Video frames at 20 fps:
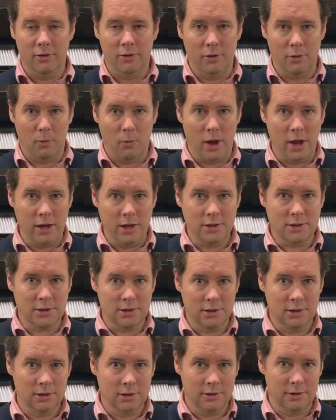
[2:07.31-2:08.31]
The
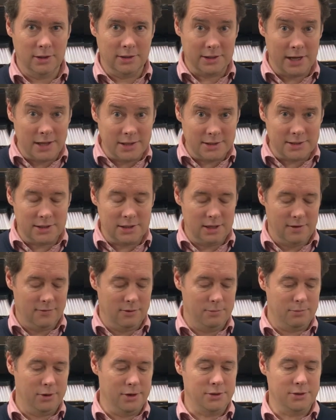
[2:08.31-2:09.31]
weight, the density of the
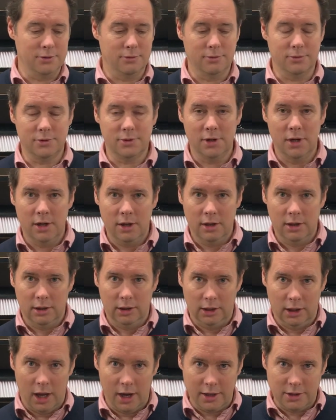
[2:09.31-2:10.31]
bristles,
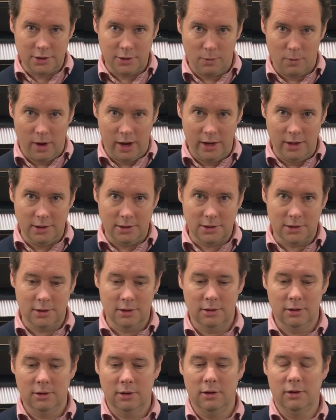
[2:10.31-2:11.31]
lighter weight,
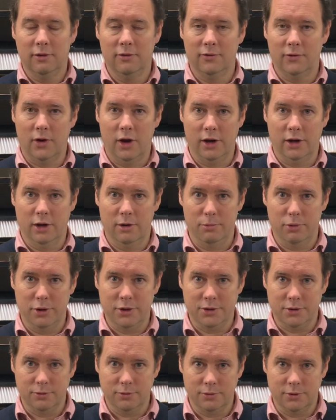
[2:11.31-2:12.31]
finer
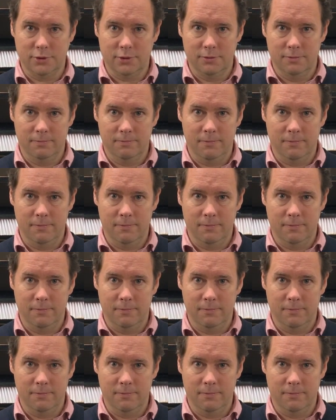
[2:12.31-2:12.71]
bristles.